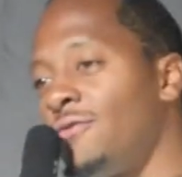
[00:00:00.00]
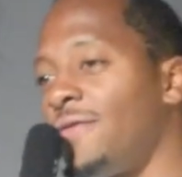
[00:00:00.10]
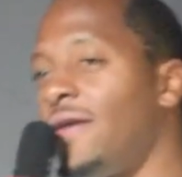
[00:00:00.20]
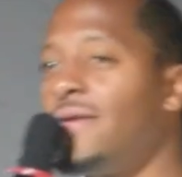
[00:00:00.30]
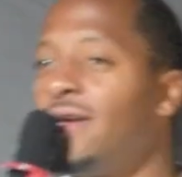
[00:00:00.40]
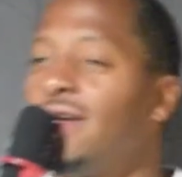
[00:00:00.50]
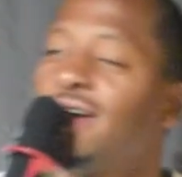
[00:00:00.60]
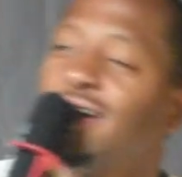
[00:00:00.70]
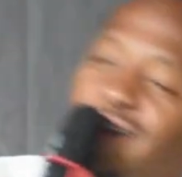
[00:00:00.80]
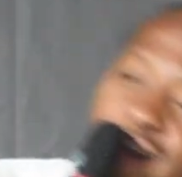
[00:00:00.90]
You feel me?
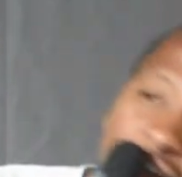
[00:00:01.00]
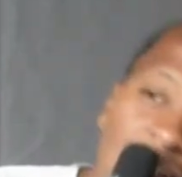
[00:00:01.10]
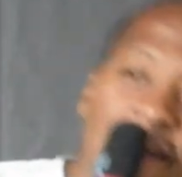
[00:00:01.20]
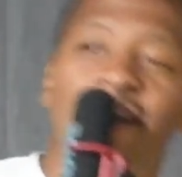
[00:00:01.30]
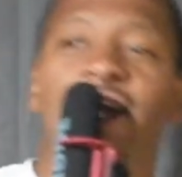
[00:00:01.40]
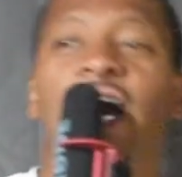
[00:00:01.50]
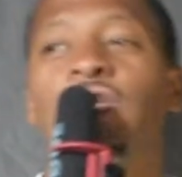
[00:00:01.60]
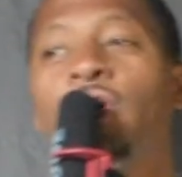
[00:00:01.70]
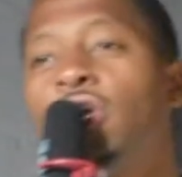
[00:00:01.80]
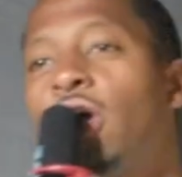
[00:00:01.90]
Yeah, I
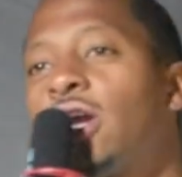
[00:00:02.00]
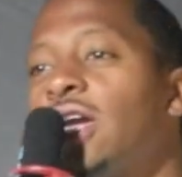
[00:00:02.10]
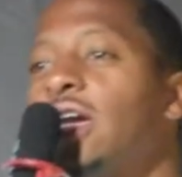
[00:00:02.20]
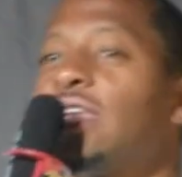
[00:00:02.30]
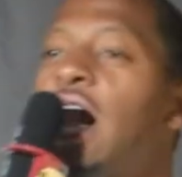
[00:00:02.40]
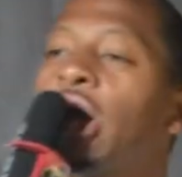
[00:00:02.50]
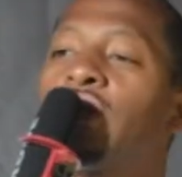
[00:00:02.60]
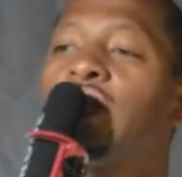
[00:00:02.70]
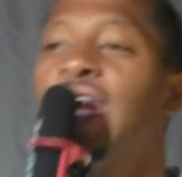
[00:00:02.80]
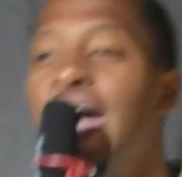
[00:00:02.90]
know y'all can get louder
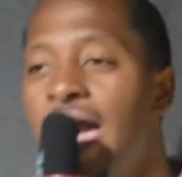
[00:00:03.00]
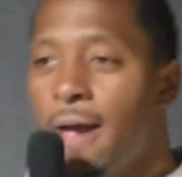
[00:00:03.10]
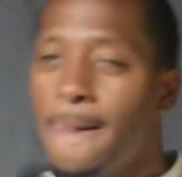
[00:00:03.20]
than that.